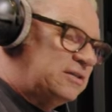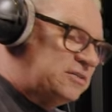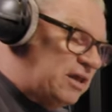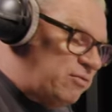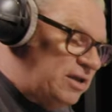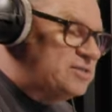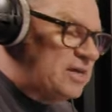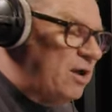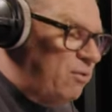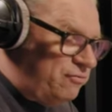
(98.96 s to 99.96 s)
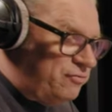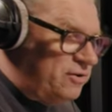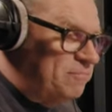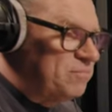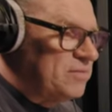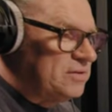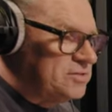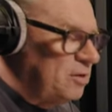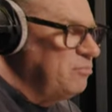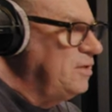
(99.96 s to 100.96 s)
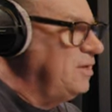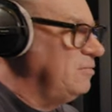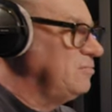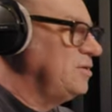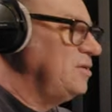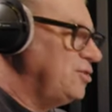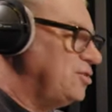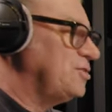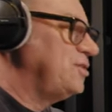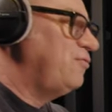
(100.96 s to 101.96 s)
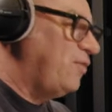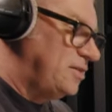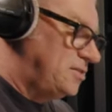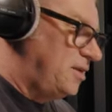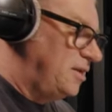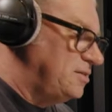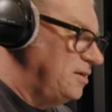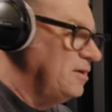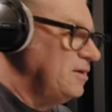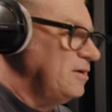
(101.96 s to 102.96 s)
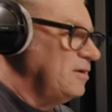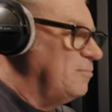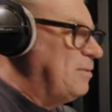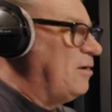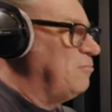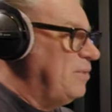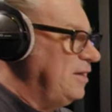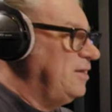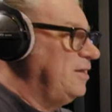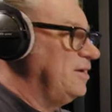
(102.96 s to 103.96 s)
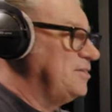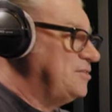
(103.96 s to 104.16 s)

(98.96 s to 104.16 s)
There is, however, something deliciously fascinating about making a